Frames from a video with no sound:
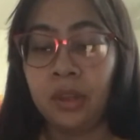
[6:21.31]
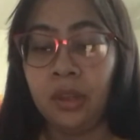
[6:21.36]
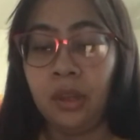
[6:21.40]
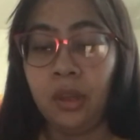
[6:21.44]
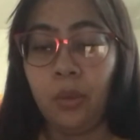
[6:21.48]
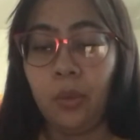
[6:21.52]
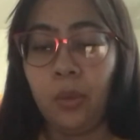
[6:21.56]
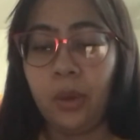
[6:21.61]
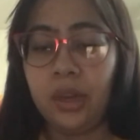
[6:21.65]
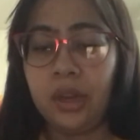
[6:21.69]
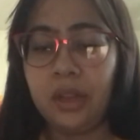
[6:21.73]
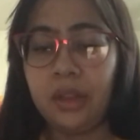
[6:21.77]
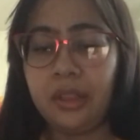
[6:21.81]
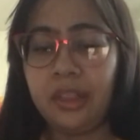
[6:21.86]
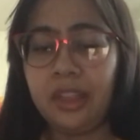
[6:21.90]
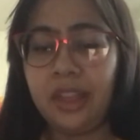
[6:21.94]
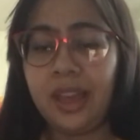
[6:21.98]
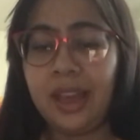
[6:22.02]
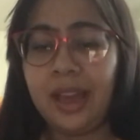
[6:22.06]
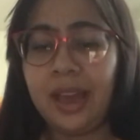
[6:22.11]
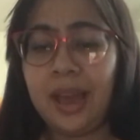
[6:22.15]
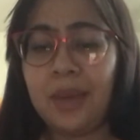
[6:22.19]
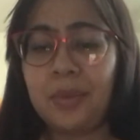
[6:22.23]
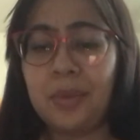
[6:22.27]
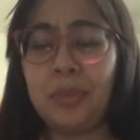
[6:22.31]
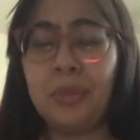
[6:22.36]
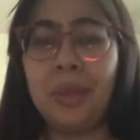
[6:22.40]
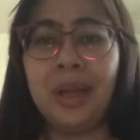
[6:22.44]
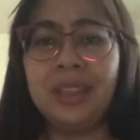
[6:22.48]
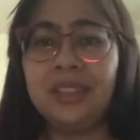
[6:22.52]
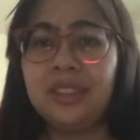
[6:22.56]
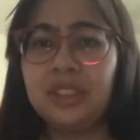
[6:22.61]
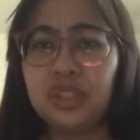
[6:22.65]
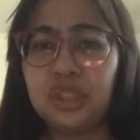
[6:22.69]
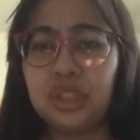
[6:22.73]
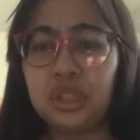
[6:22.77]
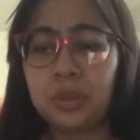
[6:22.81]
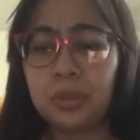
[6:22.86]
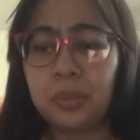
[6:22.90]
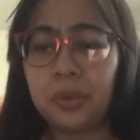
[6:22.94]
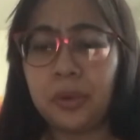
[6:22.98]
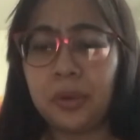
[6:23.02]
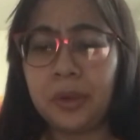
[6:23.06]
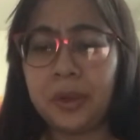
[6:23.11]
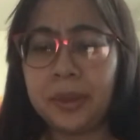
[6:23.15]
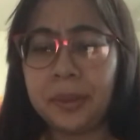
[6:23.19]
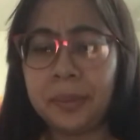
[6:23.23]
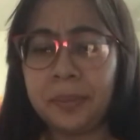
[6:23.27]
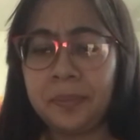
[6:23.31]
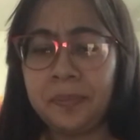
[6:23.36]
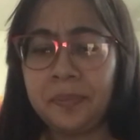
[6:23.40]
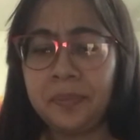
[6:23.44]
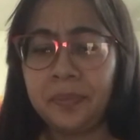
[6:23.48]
"What do you think? I'm a messenger boy?"